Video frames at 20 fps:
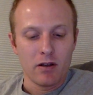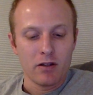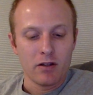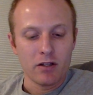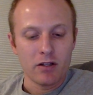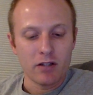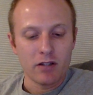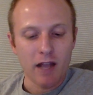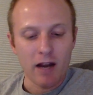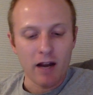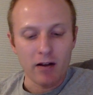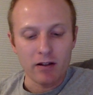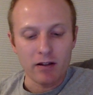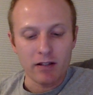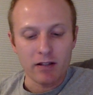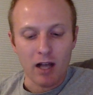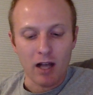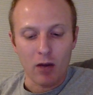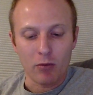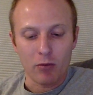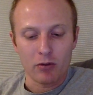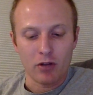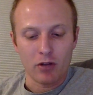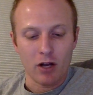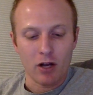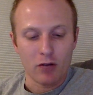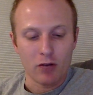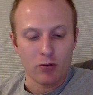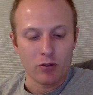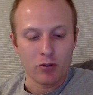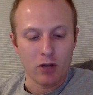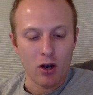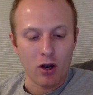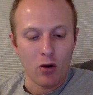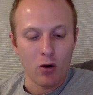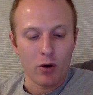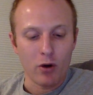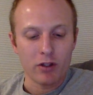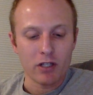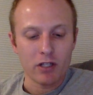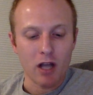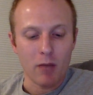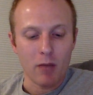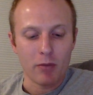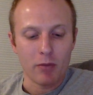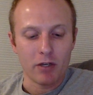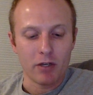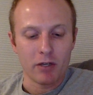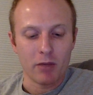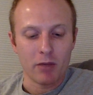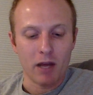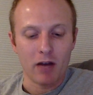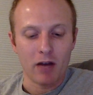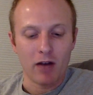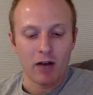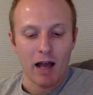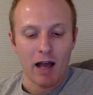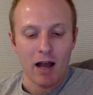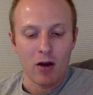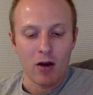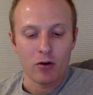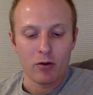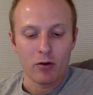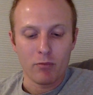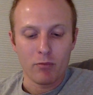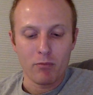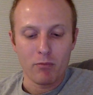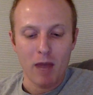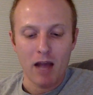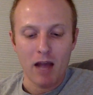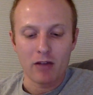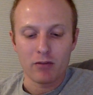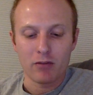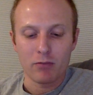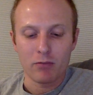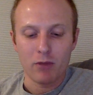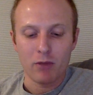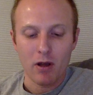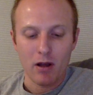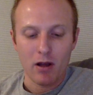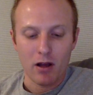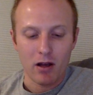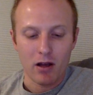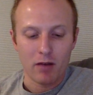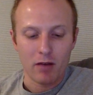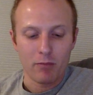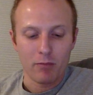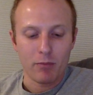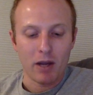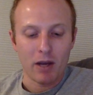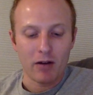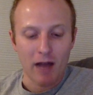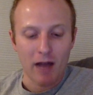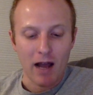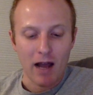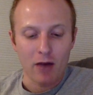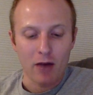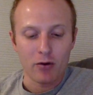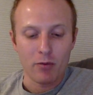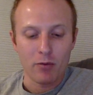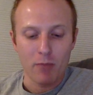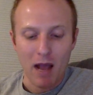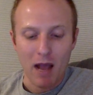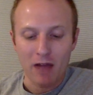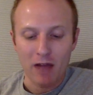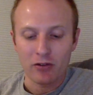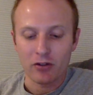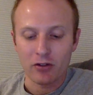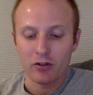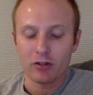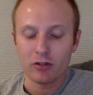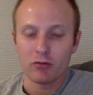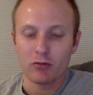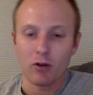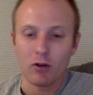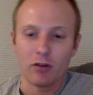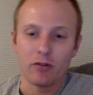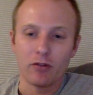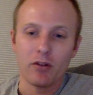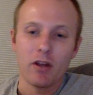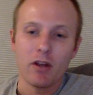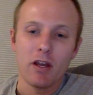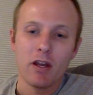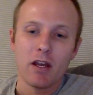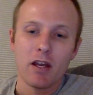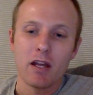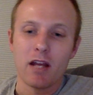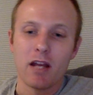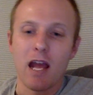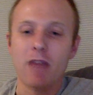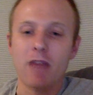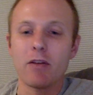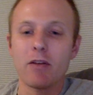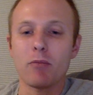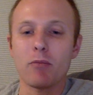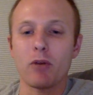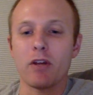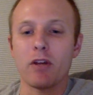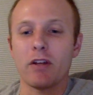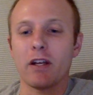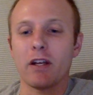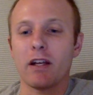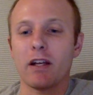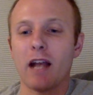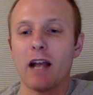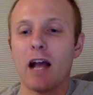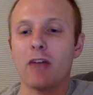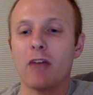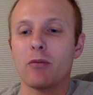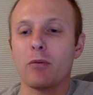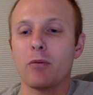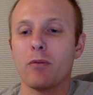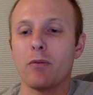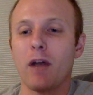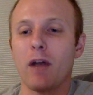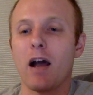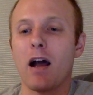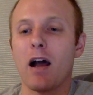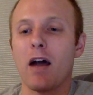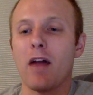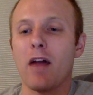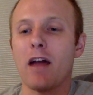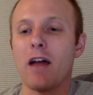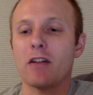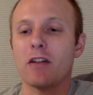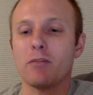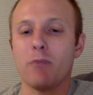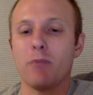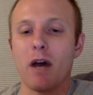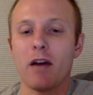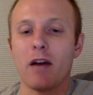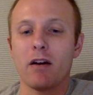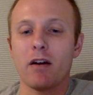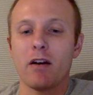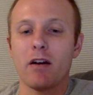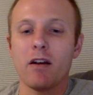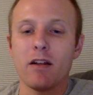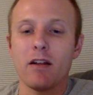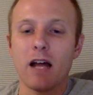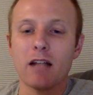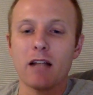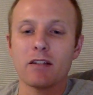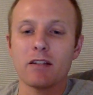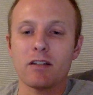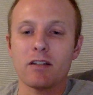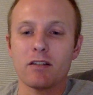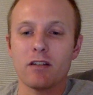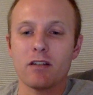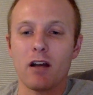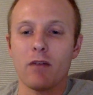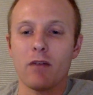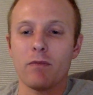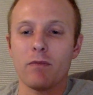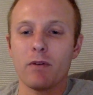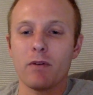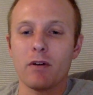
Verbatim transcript: This hair and scalp massage was always accompanied by loud, mas- uh, by loud masculine grunts and heavy breathing and gasps of, ah, that's better, that's the stuff.